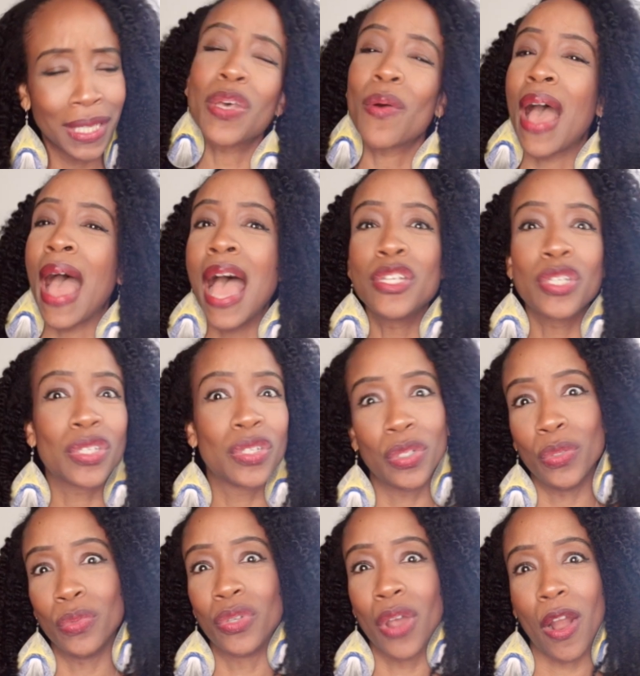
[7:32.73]
So I just
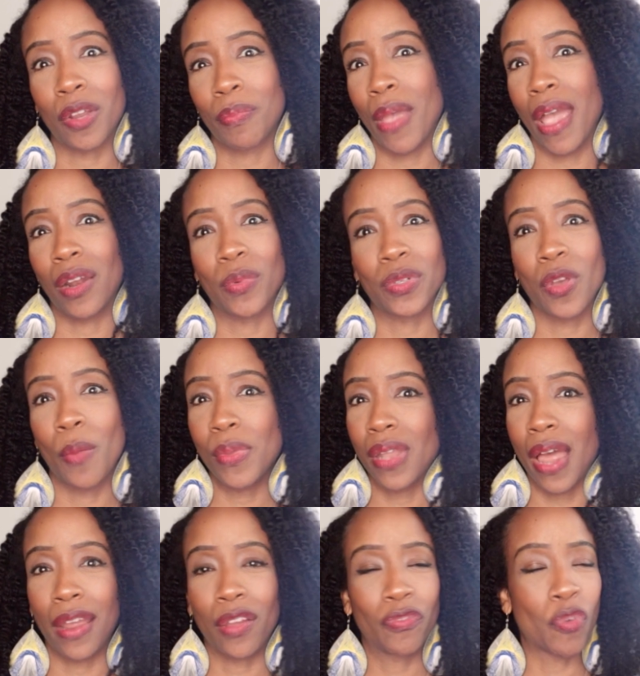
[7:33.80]
knew Dark Matter was gonna be
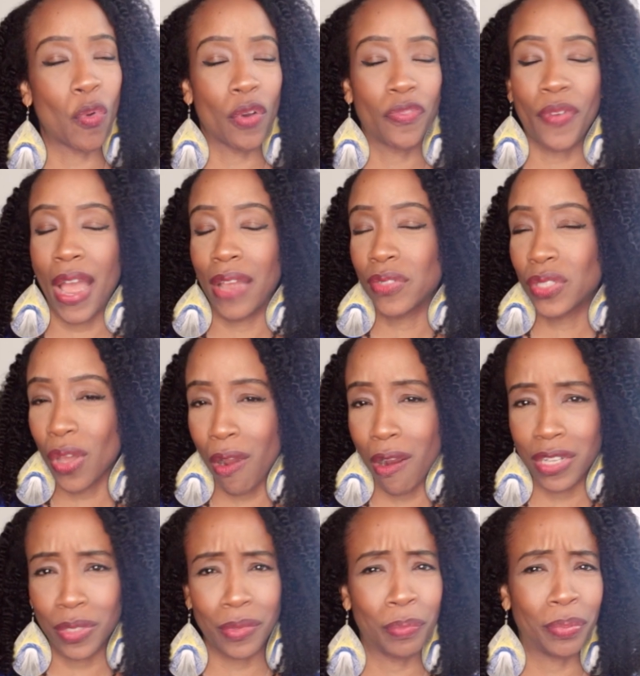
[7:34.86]
like 4 or 5 stars.